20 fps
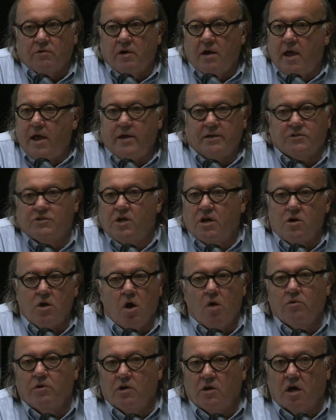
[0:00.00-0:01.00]
Hey, it said,
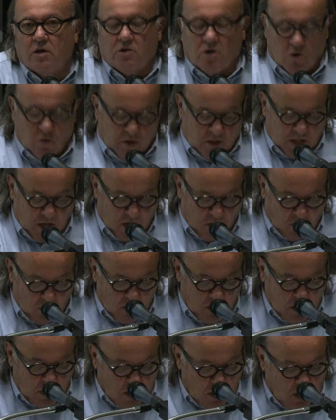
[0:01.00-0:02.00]
no, you're not going there.
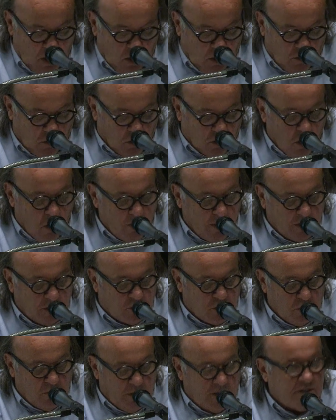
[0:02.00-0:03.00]
You're going
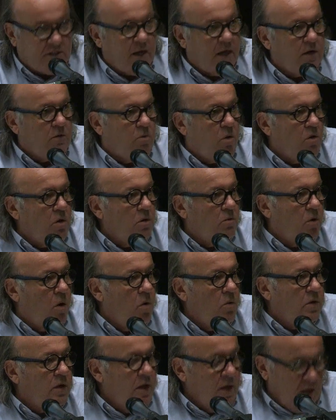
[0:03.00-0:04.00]
to, he said, quote
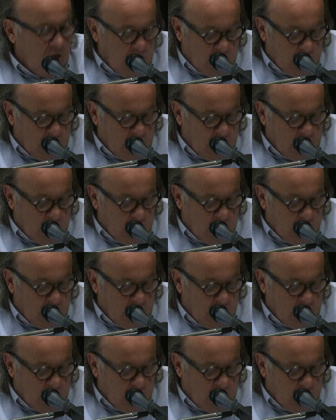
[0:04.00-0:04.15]
unquote,